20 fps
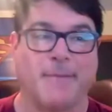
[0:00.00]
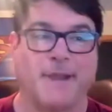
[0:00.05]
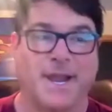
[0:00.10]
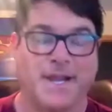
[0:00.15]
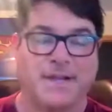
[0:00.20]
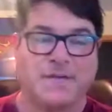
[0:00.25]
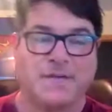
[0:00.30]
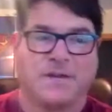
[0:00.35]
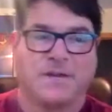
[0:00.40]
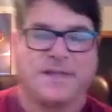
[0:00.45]
I
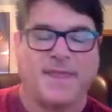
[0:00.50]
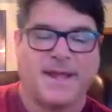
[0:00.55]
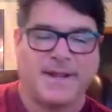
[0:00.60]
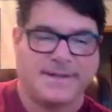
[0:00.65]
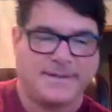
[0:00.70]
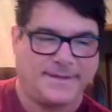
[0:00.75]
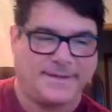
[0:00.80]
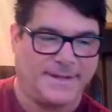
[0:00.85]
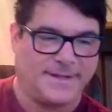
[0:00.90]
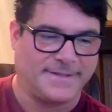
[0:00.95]
agree.
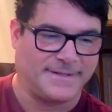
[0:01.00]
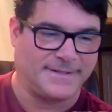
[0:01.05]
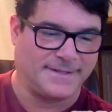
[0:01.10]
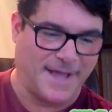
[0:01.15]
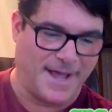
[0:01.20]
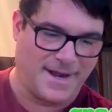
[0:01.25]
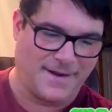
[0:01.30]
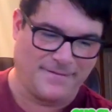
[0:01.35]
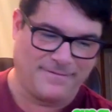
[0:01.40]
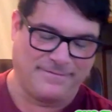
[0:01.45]
That's a
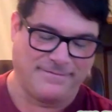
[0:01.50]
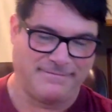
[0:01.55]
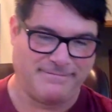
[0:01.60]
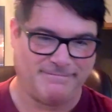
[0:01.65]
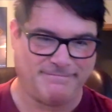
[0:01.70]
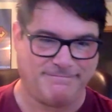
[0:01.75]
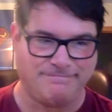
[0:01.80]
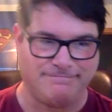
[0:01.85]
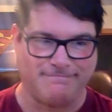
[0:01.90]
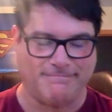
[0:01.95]
lot of
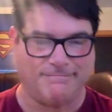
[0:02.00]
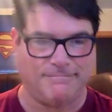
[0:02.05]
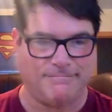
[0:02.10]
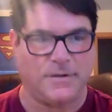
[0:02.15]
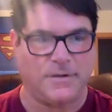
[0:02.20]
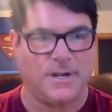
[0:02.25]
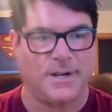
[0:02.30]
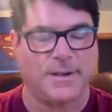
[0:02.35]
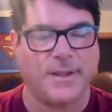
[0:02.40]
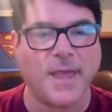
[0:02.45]

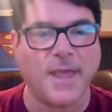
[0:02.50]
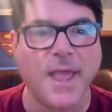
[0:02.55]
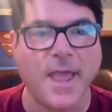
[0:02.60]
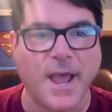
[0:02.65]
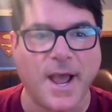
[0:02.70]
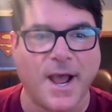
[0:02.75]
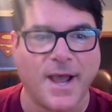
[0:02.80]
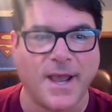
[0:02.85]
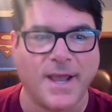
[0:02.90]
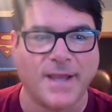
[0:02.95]
what
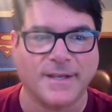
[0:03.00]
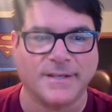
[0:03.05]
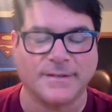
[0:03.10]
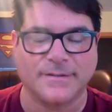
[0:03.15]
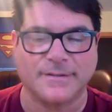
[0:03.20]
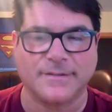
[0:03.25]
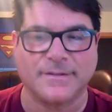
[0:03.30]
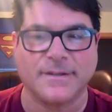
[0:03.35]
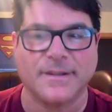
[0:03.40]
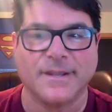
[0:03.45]
I
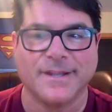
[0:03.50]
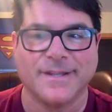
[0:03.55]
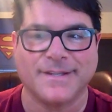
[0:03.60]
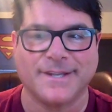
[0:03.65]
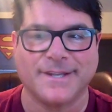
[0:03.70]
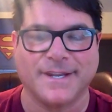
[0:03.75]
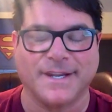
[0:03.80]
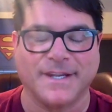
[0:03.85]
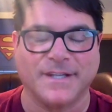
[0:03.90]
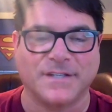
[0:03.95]

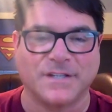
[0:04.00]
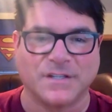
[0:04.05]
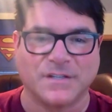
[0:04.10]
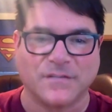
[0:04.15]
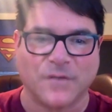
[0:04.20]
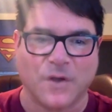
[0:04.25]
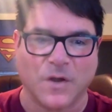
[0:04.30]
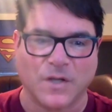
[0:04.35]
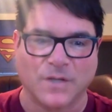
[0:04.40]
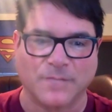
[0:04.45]
teach as
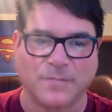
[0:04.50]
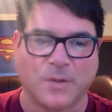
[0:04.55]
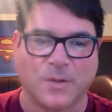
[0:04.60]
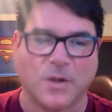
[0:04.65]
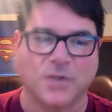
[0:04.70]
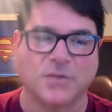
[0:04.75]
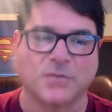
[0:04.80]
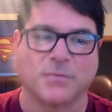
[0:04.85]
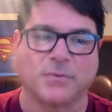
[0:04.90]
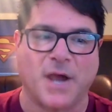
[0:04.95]
far as
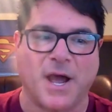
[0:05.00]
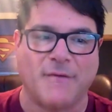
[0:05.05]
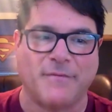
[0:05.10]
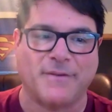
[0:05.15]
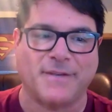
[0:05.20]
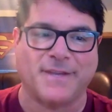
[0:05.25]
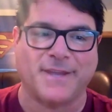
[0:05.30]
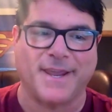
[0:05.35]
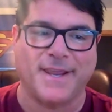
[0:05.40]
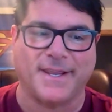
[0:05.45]
partial
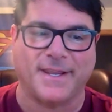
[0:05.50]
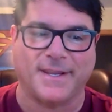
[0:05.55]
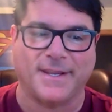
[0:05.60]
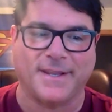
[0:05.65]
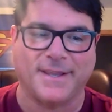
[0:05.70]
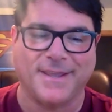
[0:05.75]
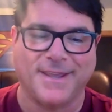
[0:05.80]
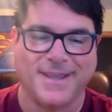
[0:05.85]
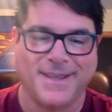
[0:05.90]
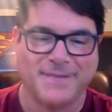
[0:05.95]
profit
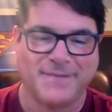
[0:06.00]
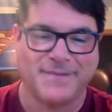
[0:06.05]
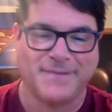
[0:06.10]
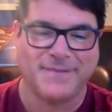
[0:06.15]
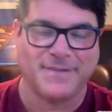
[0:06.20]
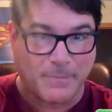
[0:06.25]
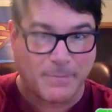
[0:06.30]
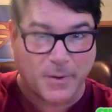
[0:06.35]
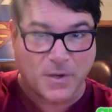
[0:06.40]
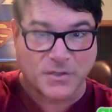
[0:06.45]
taking. You
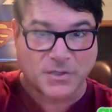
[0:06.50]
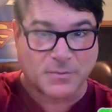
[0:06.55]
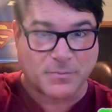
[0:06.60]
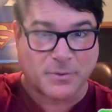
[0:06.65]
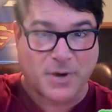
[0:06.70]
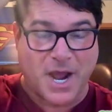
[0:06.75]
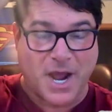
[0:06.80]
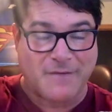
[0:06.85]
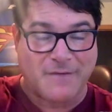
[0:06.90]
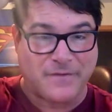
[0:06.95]
take partial
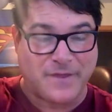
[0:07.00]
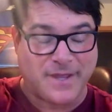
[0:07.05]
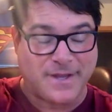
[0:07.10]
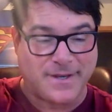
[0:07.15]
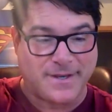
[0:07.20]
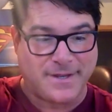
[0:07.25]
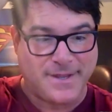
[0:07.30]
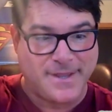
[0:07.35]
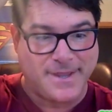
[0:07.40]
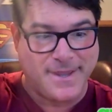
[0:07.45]

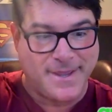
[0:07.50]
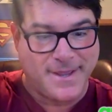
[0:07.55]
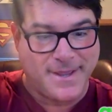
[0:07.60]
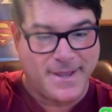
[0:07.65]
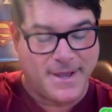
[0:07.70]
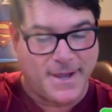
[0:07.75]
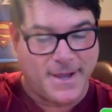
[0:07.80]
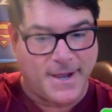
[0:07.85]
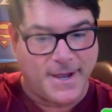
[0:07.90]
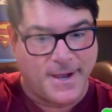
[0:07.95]
profit
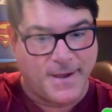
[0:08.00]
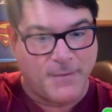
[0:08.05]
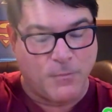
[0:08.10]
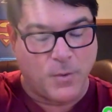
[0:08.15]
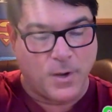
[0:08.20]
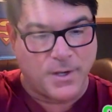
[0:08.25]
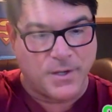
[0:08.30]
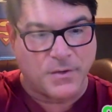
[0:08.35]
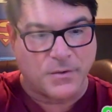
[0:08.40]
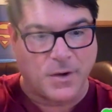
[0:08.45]

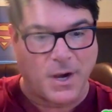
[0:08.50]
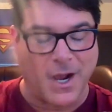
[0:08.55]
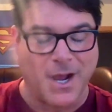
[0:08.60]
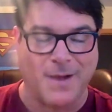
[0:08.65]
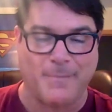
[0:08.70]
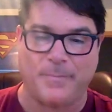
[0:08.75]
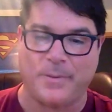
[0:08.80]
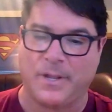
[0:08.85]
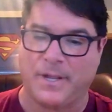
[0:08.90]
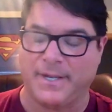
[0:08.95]
when you're
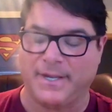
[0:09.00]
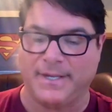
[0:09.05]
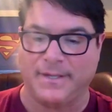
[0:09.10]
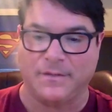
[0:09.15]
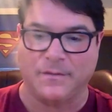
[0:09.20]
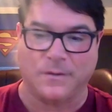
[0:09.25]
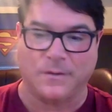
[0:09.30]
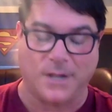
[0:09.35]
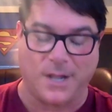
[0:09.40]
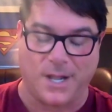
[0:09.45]
up,
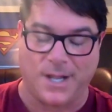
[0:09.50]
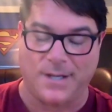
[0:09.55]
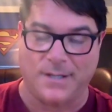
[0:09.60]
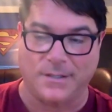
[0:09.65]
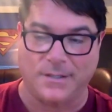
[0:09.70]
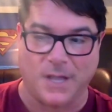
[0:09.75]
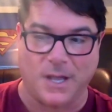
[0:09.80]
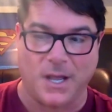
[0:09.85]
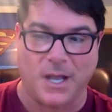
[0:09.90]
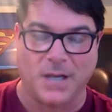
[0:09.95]
either on a
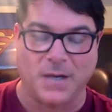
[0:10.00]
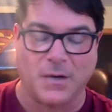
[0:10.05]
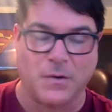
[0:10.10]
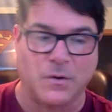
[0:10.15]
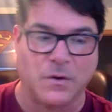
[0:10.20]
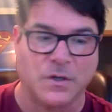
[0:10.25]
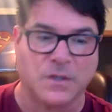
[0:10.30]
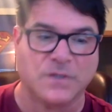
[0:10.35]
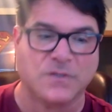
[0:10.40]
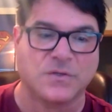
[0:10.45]
long
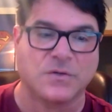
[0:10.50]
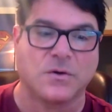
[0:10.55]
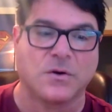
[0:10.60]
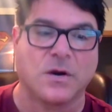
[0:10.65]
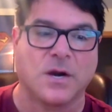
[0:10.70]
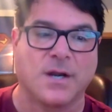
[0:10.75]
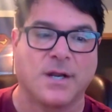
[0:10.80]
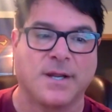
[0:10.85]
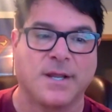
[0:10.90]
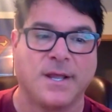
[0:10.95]
or a
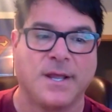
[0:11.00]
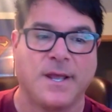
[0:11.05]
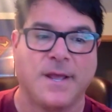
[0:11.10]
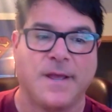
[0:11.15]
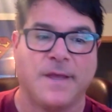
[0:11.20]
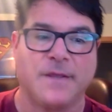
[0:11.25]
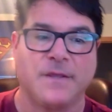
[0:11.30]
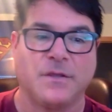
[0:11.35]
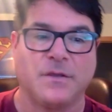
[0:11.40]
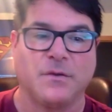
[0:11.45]
short.
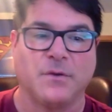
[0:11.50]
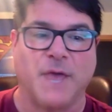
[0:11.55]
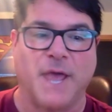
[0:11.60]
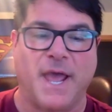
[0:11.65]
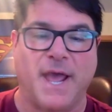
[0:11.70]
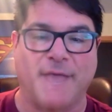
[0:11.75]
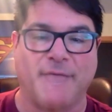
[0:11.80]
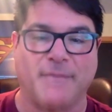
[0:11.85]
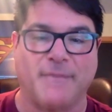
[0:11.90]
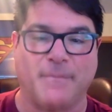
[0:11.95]
You
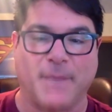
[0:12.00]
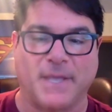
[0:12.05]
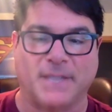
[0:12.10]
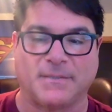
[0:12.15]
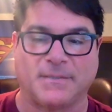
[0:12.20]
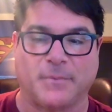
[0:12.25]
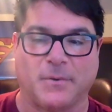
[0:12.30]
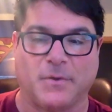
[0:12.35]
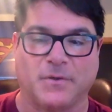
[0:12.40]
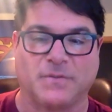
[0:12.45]
have the
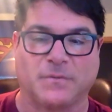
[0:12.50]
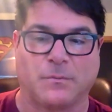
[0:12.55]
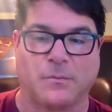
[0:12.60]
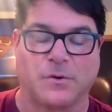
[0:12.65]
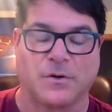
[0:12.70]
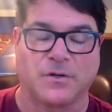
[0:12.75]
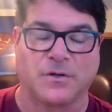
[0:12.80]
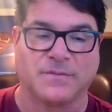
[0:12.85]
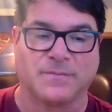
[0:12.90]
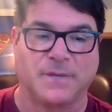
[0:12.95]
best of both
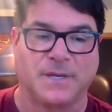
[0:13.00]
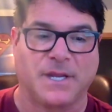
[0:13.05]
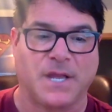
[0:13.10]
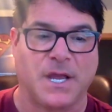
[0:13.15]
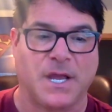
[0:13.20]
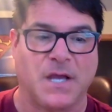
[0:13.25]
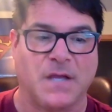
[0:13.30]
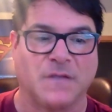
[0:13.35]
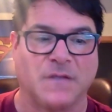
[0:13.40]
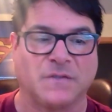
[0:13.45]
worlds,
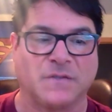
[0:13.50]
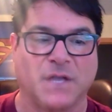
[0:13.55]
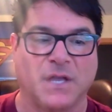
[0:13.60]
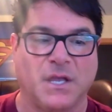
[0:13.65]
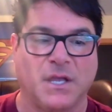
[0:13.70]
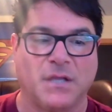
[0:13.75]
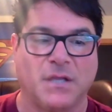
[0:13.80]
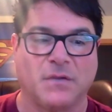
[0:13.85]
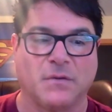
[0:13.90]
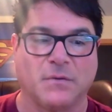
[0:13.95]
because
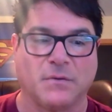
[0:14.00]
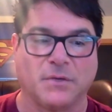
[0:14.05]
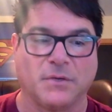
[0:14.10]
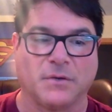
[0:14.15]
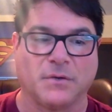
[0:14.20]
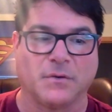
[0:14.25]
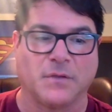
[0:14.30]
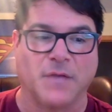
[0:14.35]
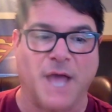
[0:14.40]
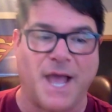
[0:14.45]

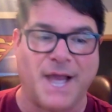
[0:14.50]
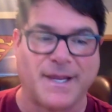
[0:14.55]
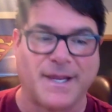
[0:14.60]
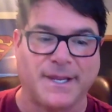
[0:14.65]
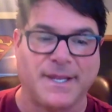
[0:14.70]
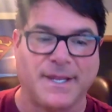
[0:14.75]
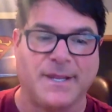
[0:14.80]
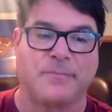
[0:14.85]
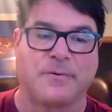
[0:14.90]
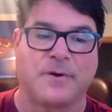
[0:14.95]
you're
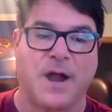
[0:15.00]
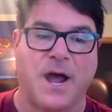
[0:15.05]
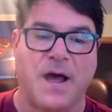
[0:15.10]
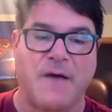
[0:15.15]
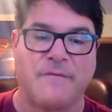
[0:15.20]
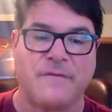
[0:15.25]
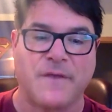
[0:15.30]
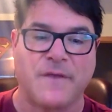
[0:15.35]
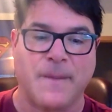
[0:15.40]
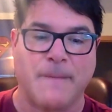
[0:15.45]
locking in
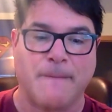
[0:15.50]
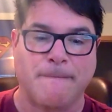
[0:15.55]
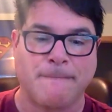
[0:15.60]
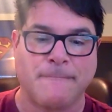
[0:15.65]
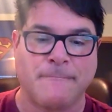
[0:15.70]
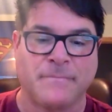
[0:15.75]
profit.